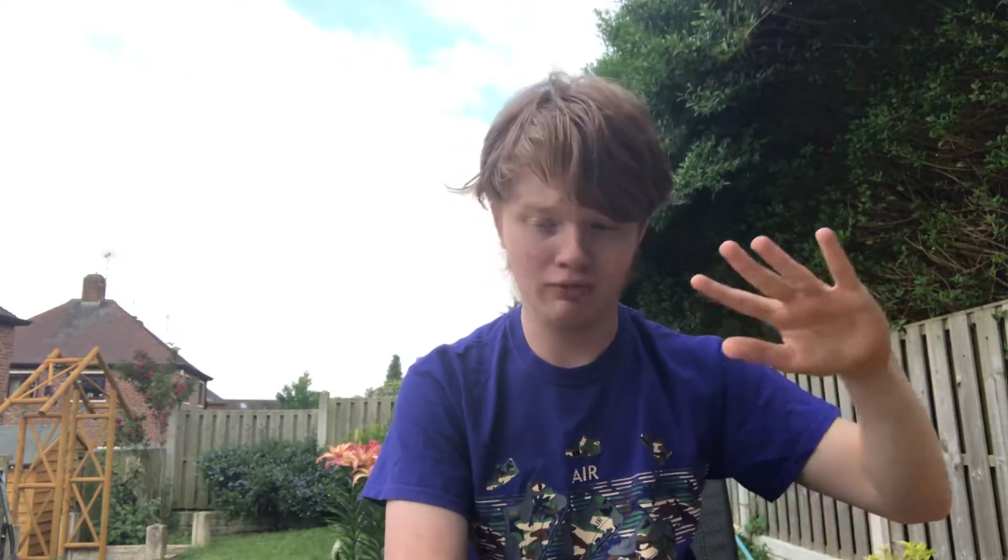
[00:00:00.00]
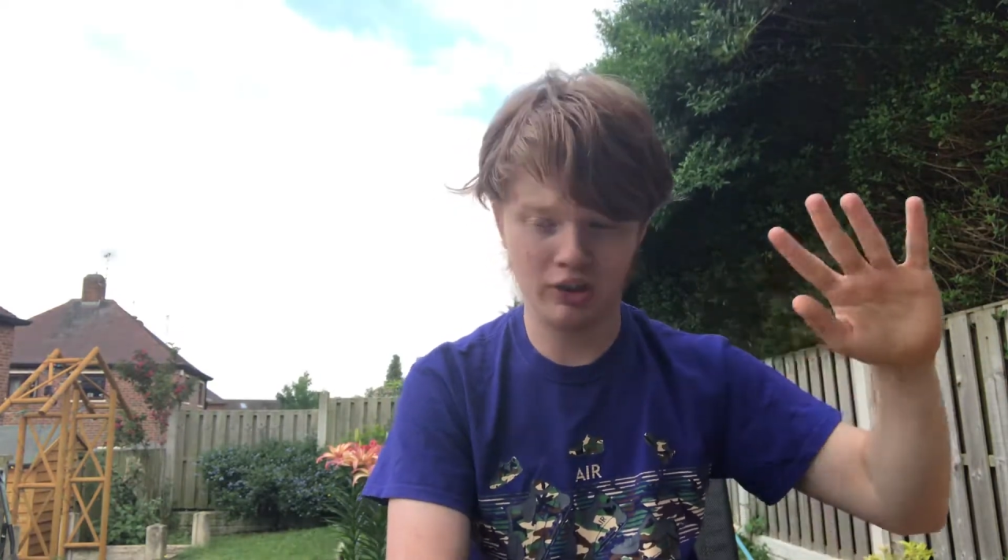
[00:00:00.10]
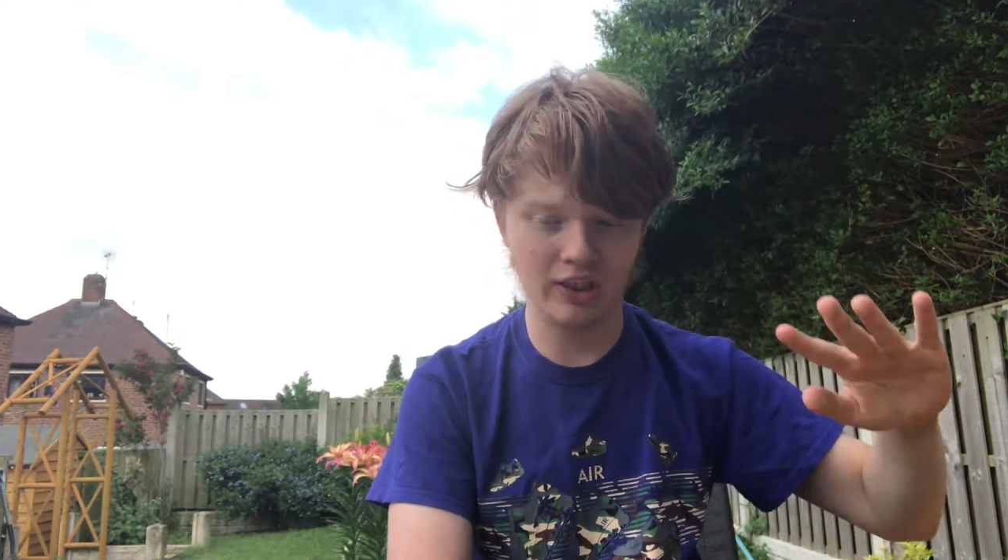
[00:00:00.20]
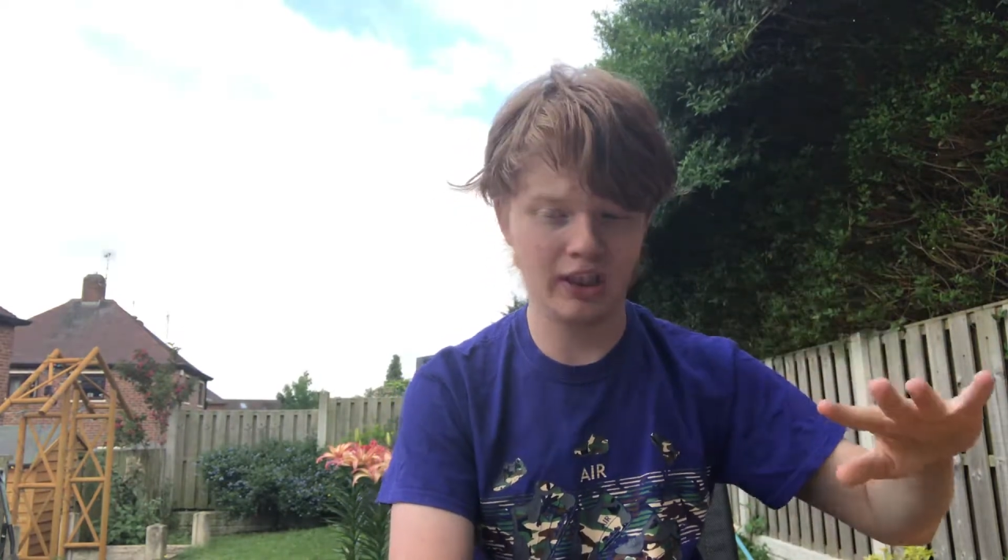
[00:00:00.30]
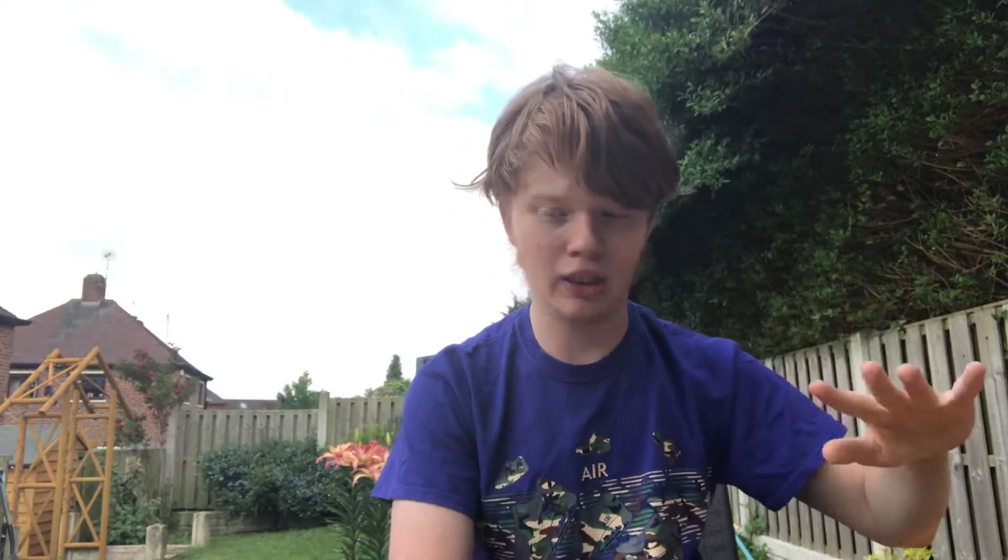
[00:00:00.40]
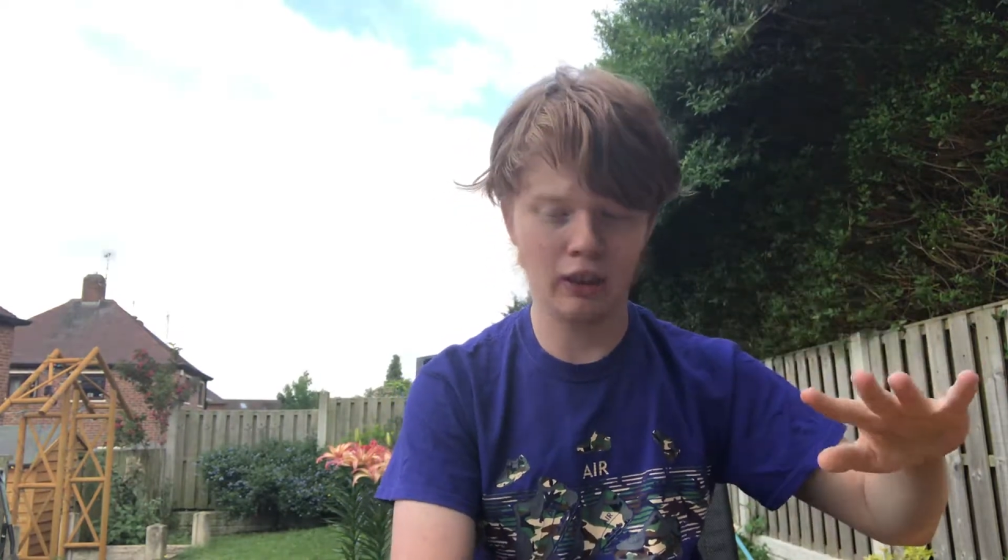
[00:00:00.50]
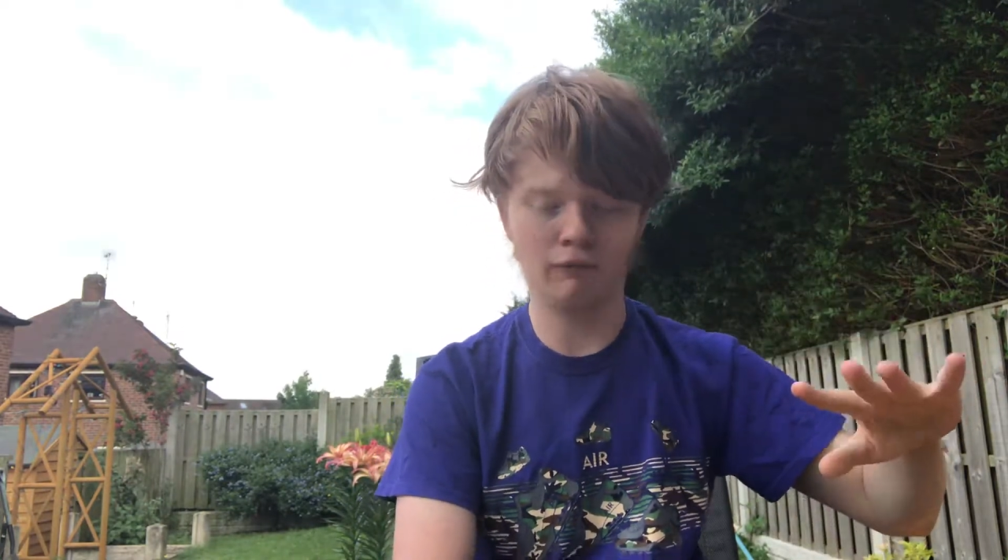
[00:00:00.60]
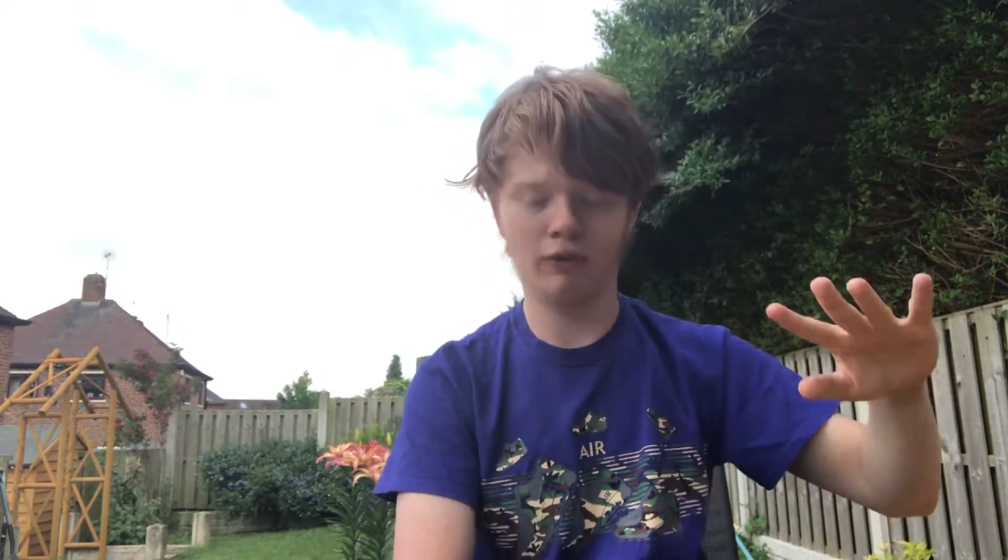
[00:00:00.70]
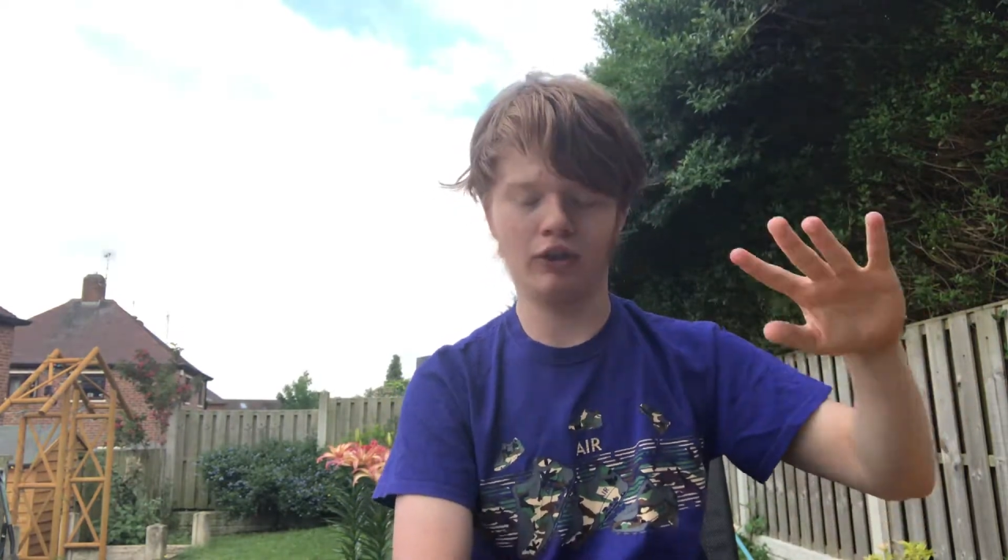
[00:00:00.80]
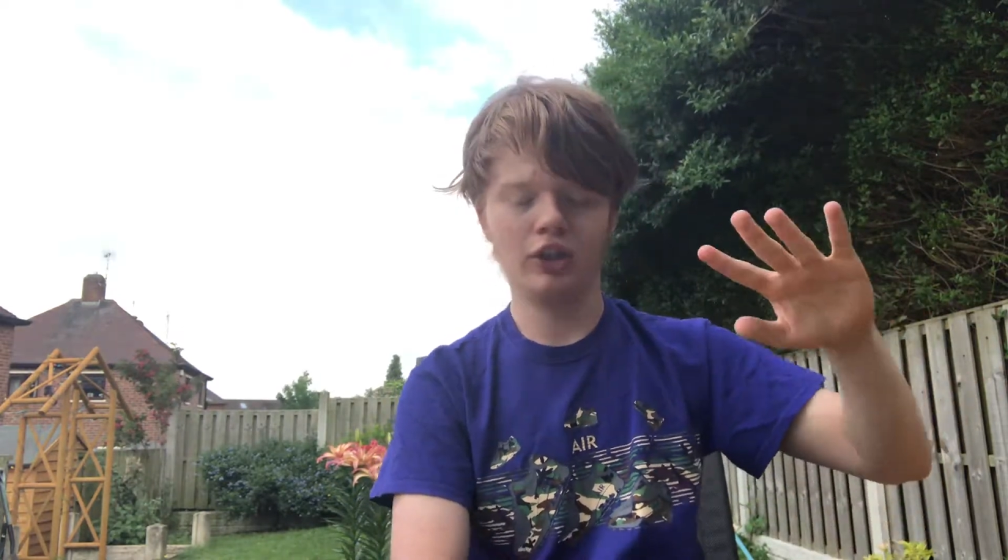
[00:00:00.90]
have the day
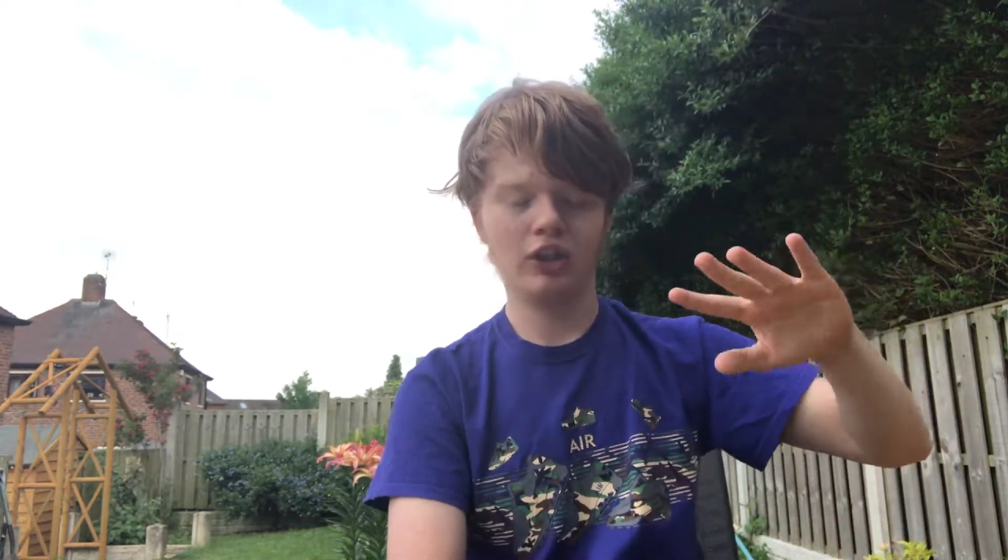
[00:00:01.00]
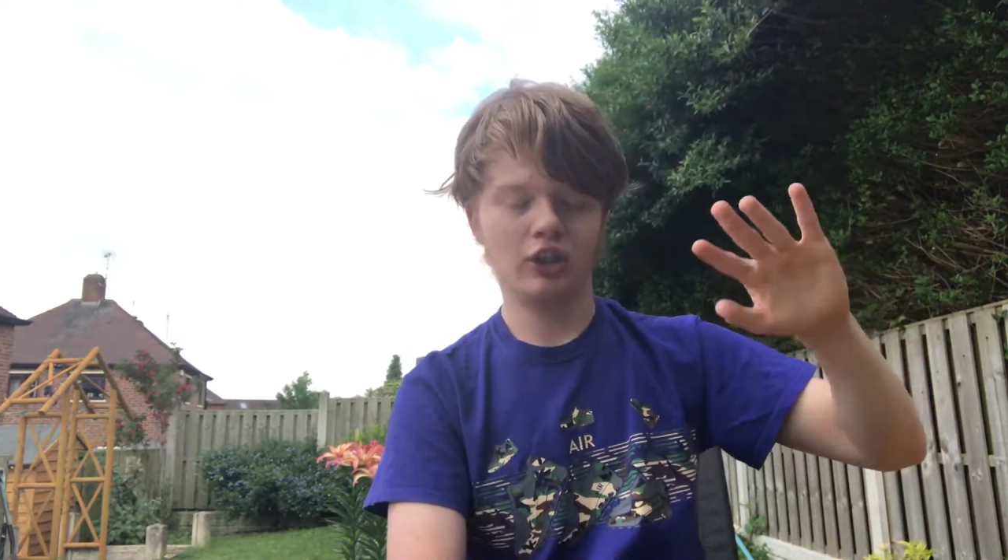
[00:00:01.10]
off and